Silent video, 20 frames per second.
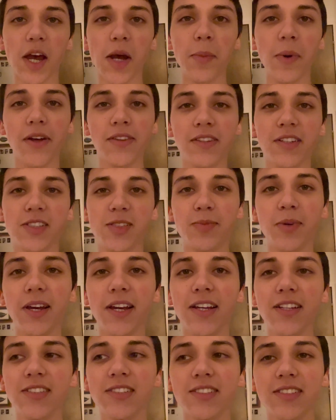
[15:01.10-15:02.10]
about the
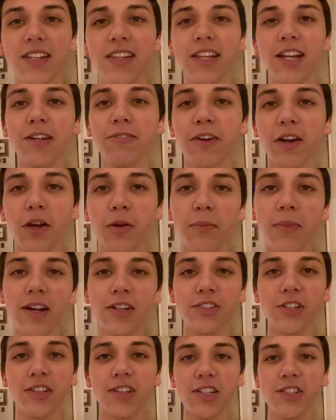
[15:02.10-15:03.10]
space that if I could
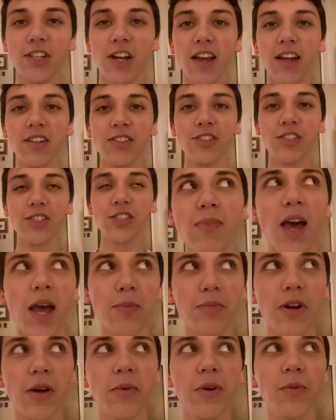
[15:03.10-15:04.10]
magically change, I
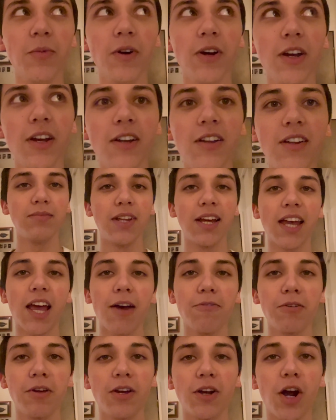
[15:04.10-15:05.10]
probably would. Like
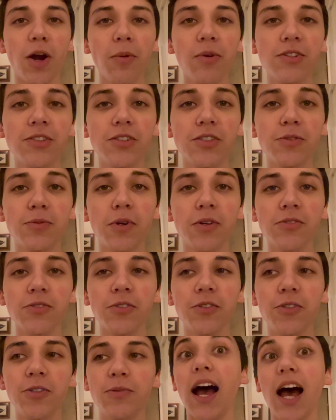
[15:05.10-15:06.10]
having a garbage
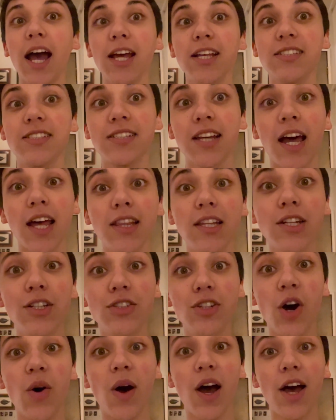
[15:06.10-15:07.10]
disposal. I sadly
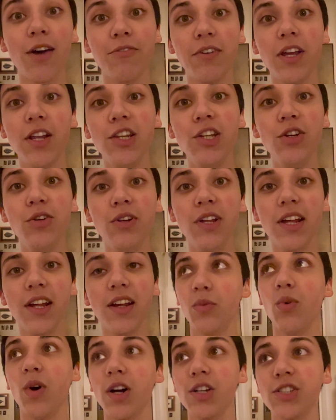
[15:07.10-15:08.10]
don't have
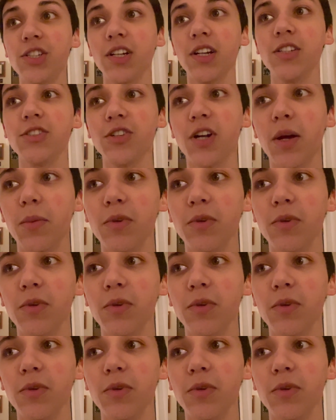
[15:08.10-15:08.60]
in-unit washing and drying